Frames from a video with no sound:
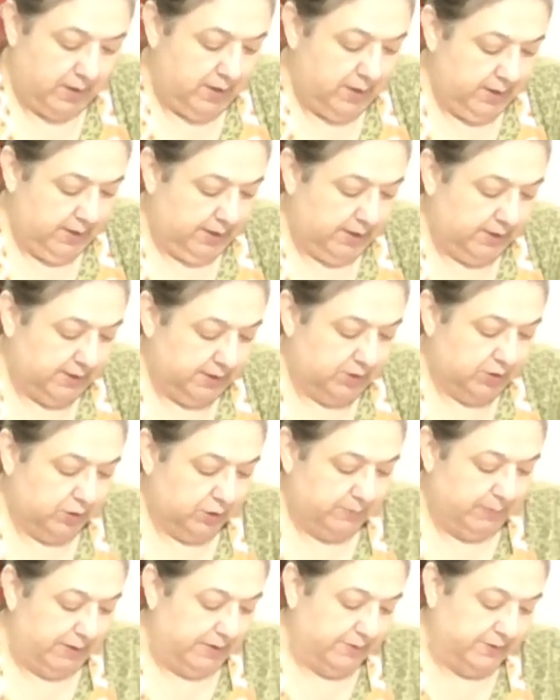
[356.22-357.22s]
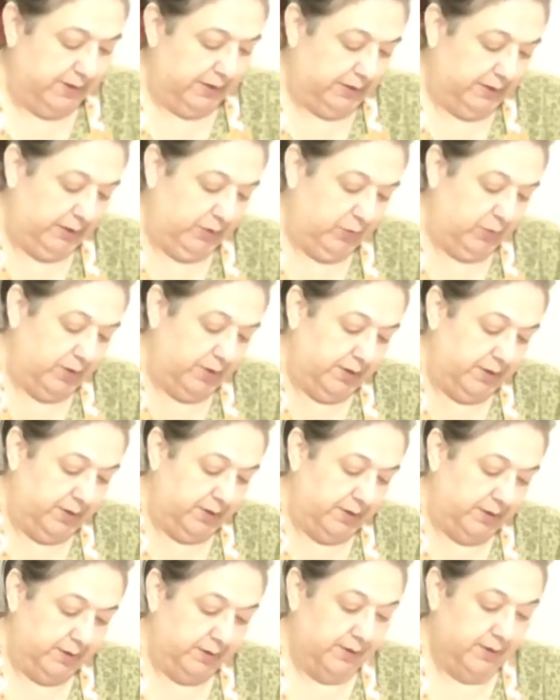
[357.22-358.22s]
Because I just basically want
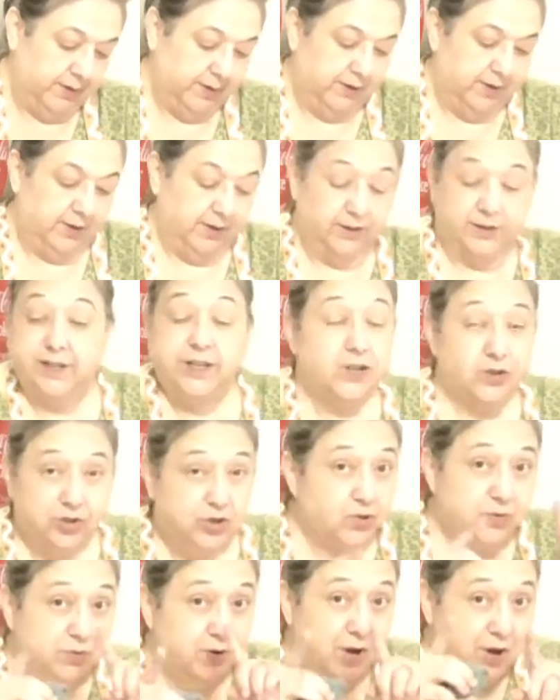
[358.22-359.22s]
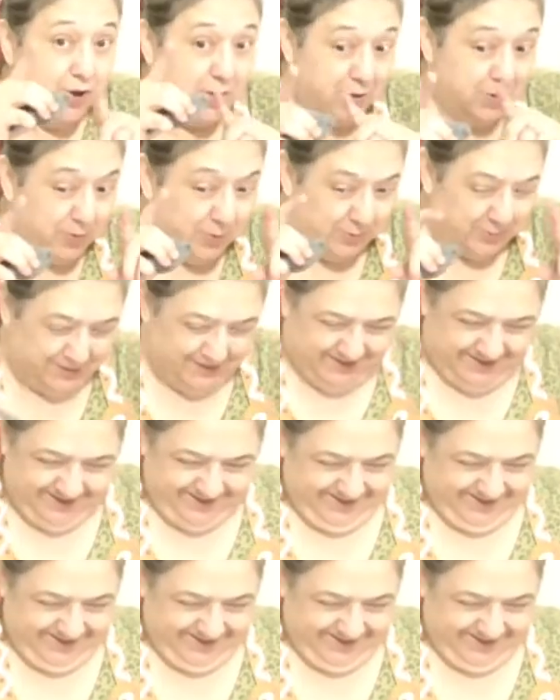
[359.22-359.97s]
to, did you know?